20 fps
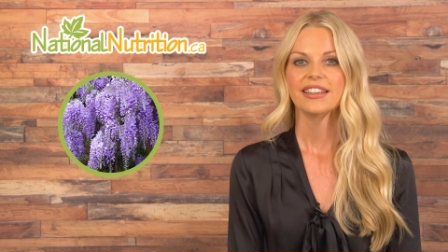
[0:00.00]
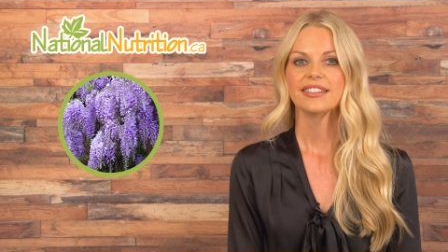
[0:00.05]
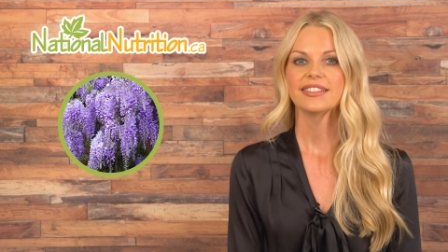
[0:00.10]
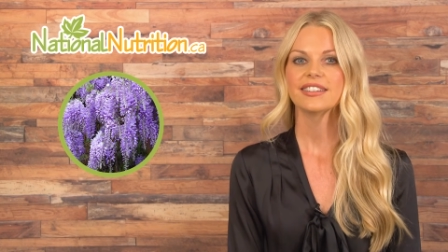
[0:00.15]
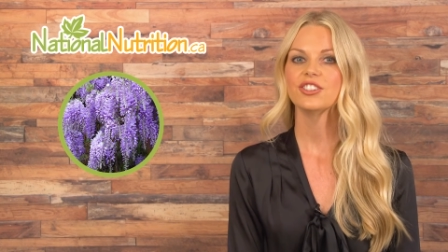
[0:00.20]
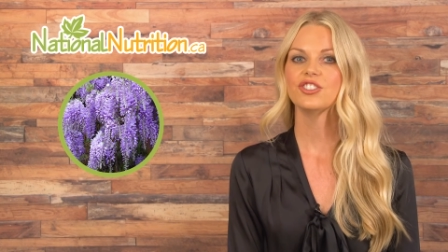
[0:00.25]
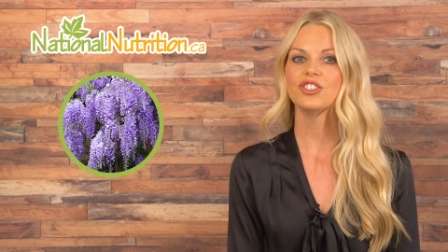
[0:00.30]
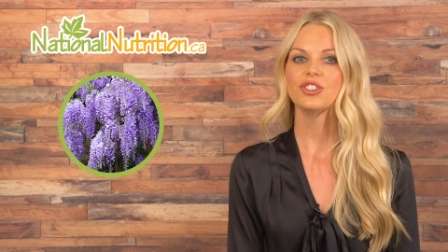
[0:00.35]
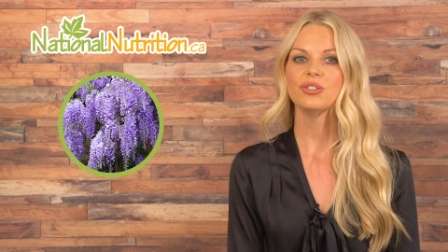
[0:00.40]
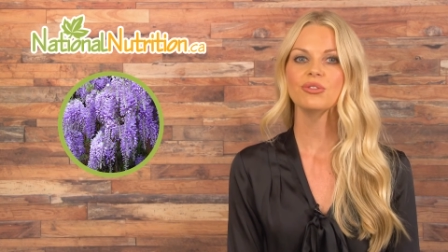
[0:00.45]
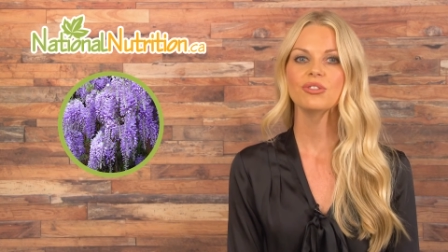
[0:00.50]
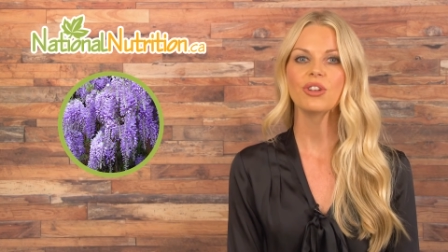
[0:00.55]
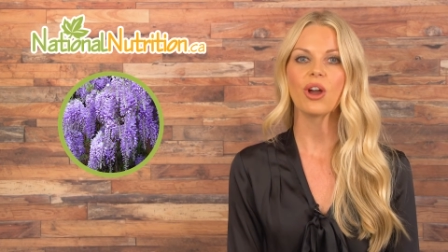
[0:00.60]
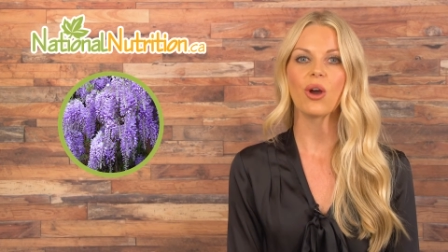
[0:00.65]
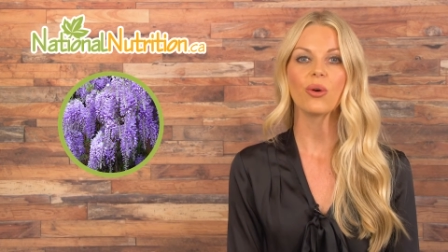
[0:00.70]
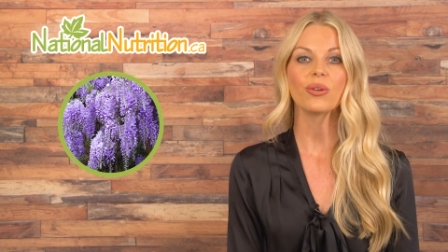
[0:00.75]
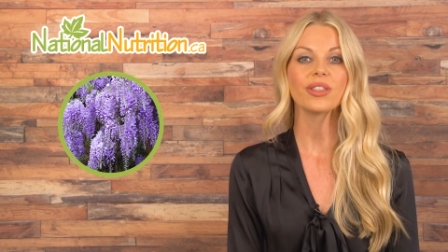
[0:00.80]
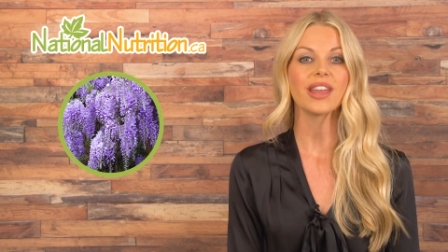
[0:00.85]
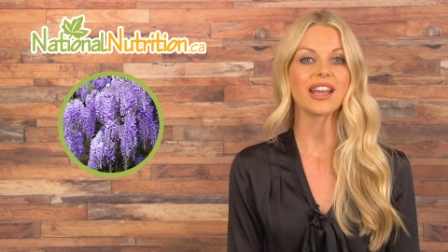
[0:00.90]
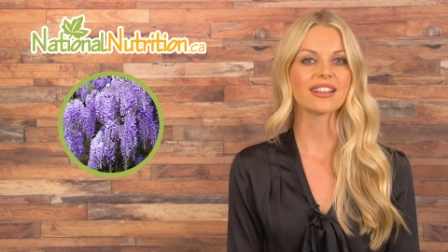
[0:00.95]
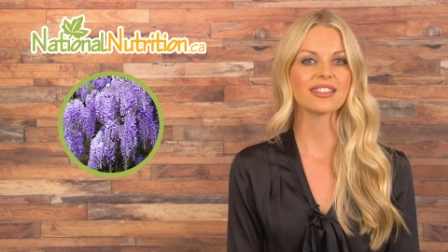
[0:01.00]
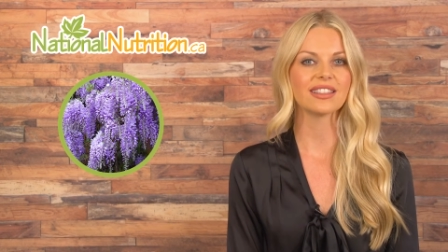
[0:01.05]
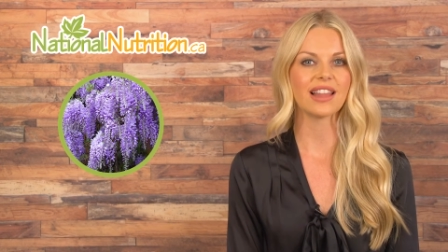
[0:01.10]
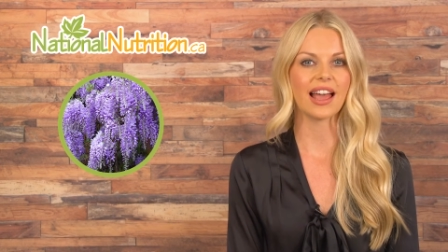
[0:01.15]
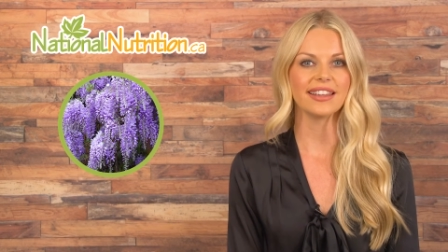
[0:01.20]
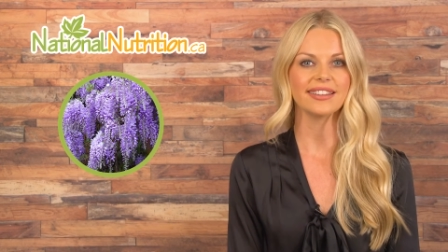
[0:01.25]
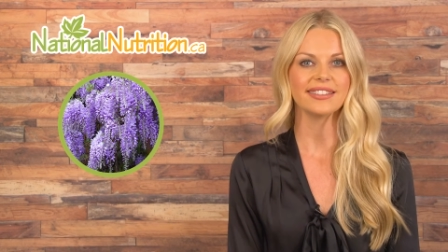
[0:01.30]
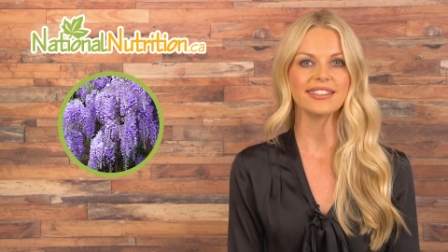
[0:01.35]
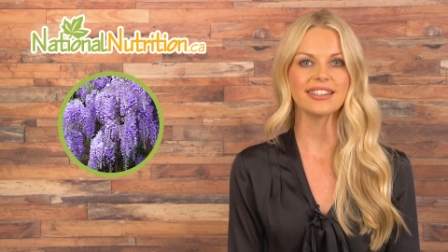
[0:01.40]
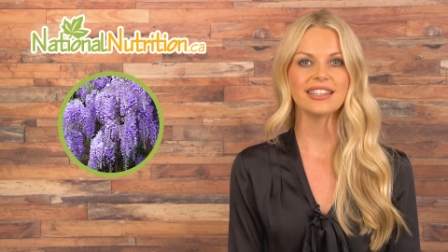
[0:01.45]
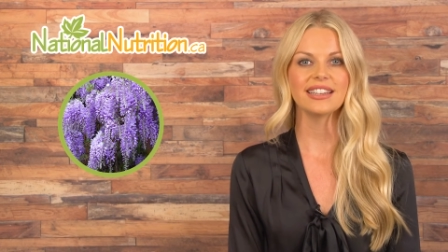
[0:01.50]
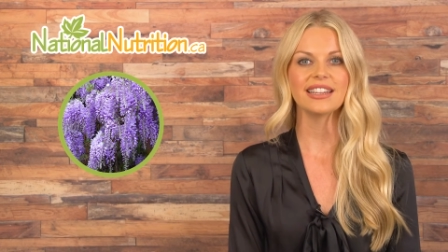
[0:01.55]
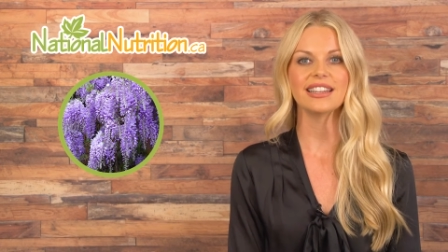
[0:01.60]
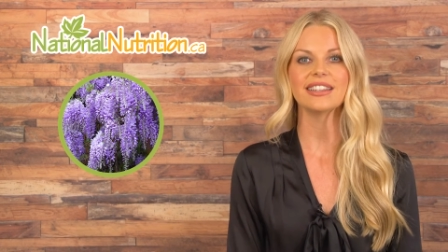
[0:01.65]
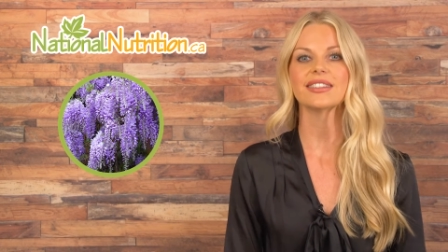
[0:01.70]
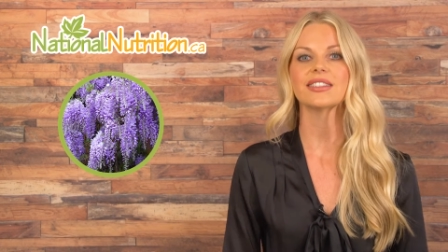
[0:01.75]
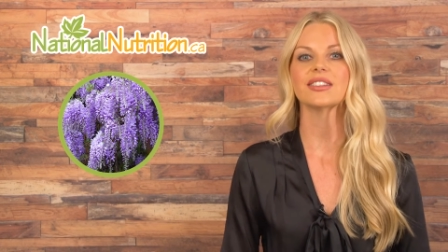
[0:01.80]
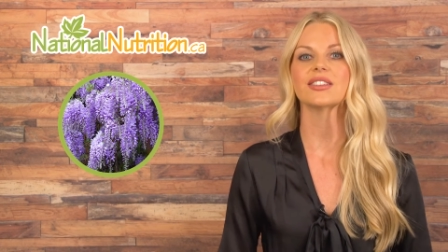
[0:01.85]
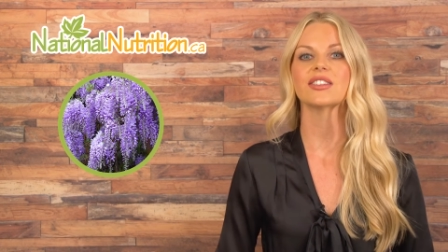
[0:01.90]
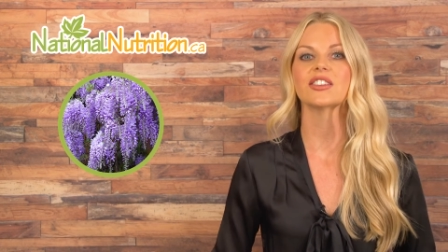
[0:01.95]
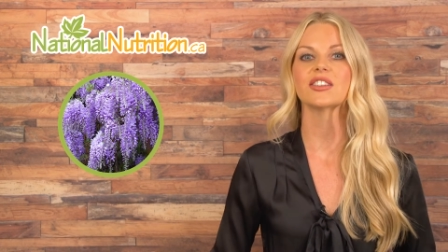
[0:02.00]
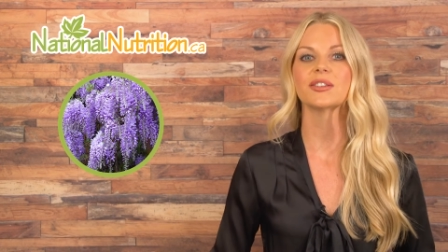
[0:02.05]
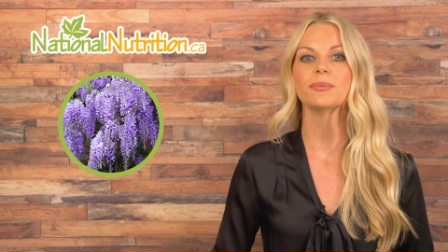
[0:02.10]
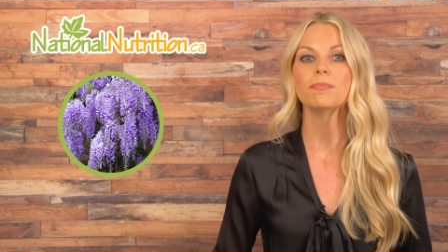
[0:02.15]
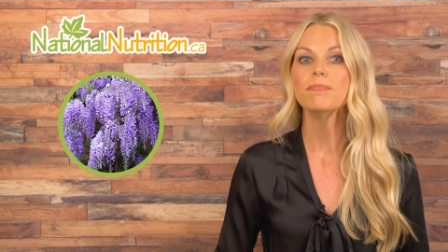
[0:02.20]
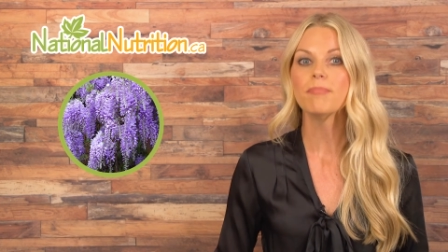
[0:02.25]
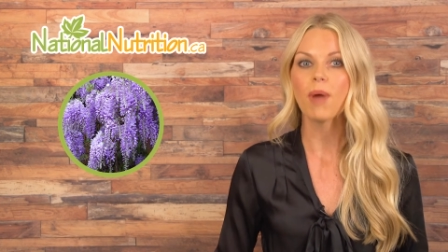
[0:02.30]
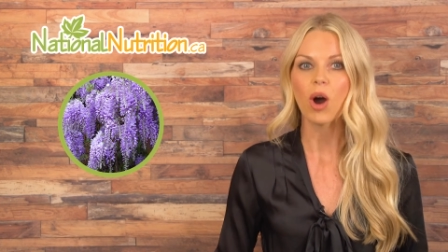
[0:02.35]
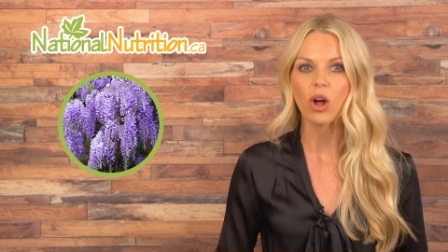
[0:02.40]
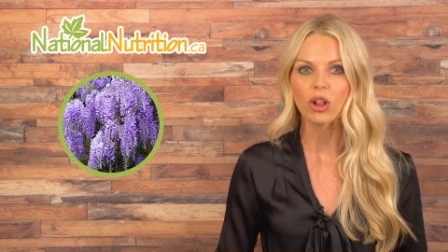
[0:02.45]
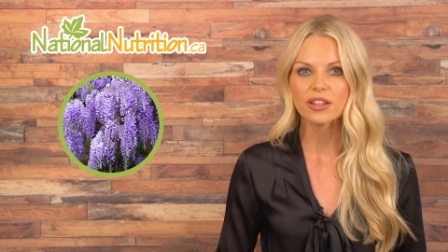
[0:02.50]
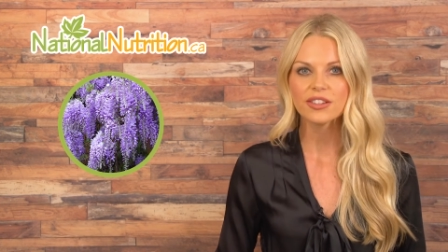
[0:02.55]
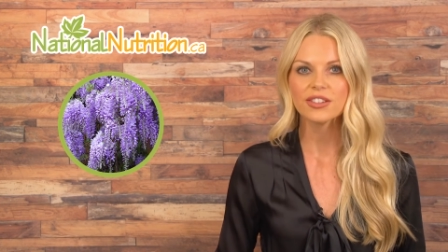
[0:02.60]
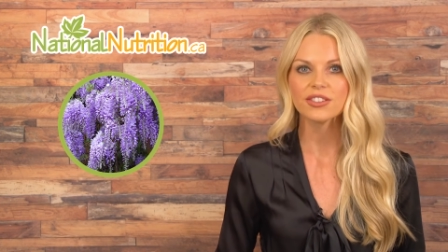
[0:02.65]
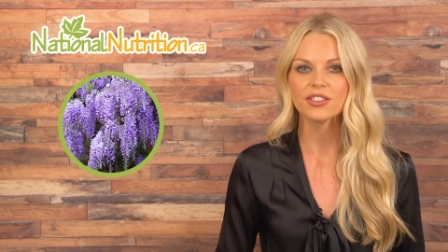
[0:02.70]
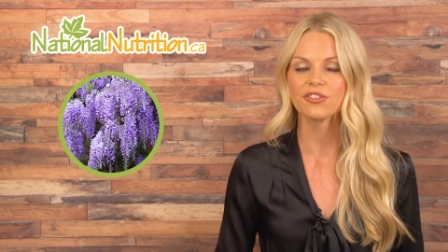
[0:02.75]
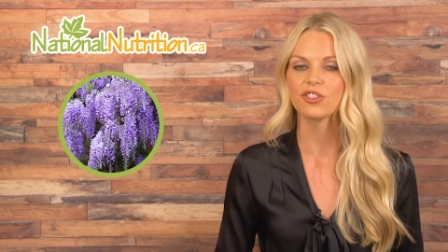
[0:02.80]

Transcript: Did you know that glycine is the smallest